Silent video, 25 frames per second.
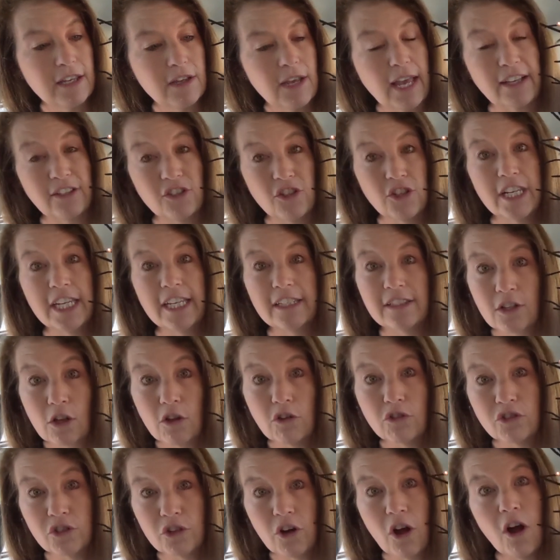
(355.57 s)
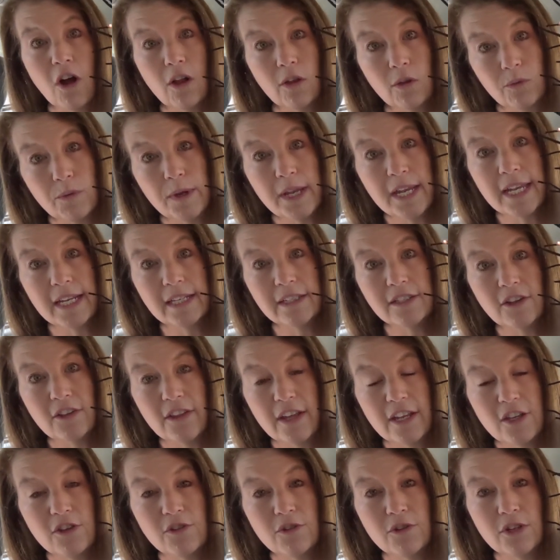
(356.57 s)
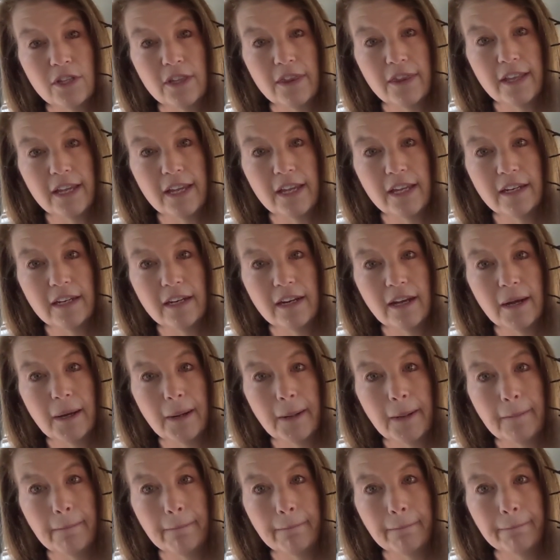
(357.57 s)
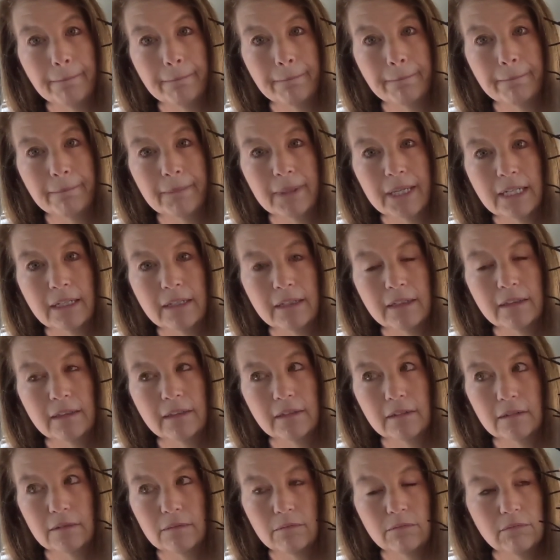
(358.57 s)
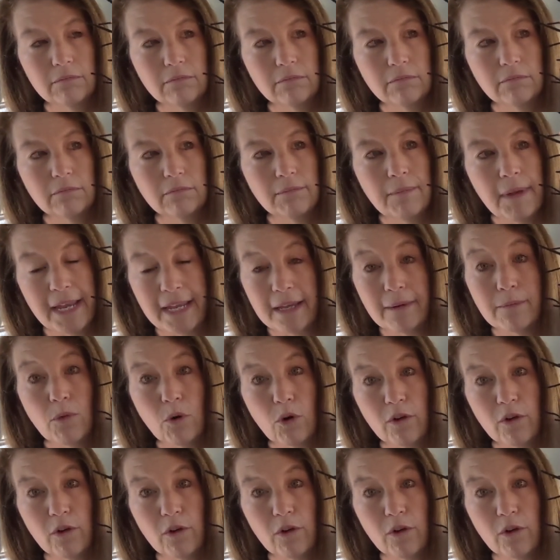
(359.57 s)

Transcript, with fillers: as you get closer to Halloween so that you can then um, make it